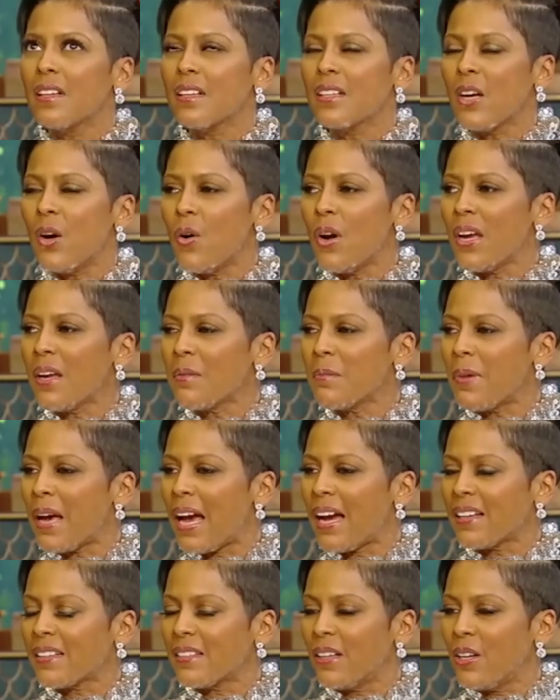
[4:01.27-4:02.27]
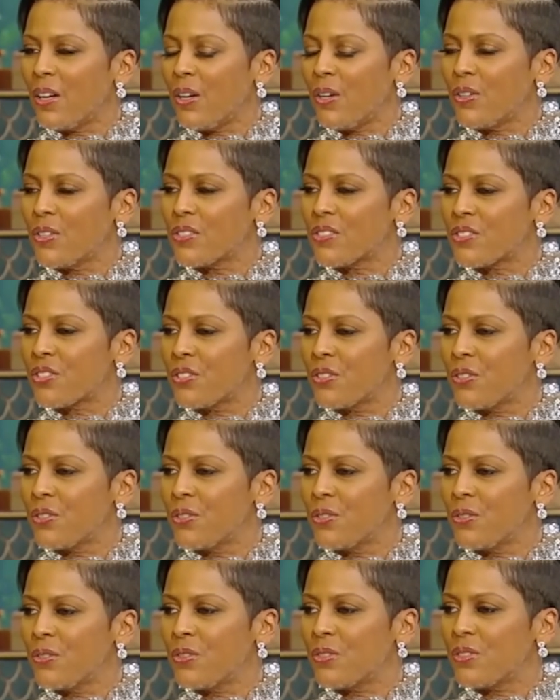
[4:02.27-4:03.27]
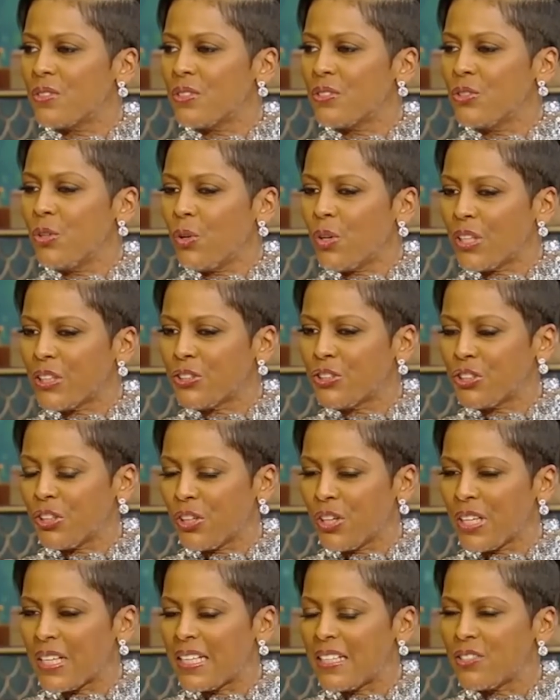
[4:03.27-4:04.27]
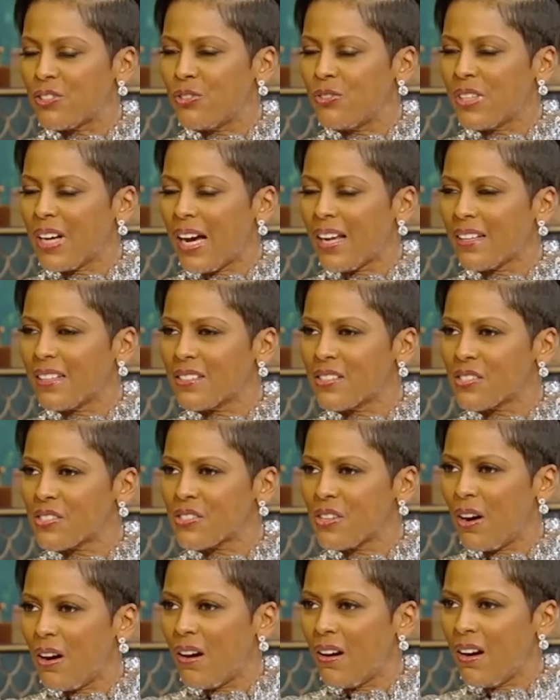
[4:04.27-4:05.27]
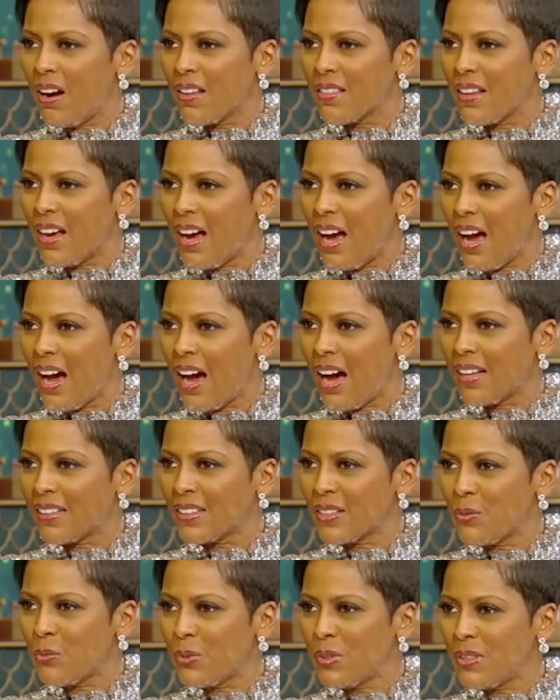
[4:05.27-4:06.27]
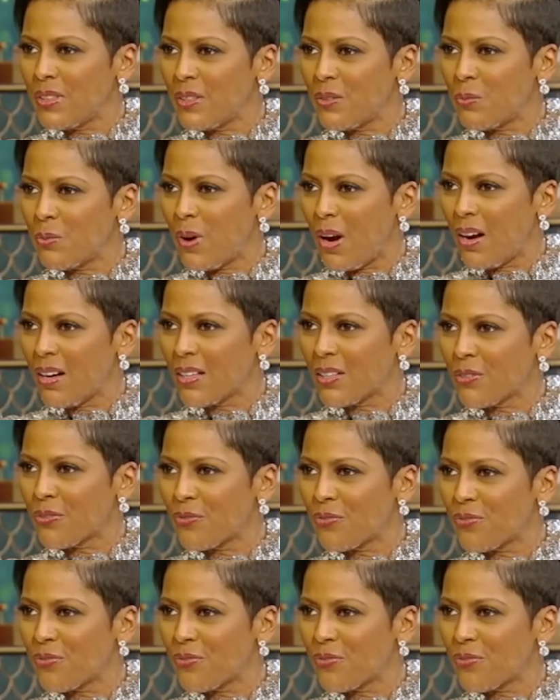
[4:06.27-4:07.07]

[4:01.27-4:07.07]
Going back though to your journey, you got a star on the Hollywood Walk of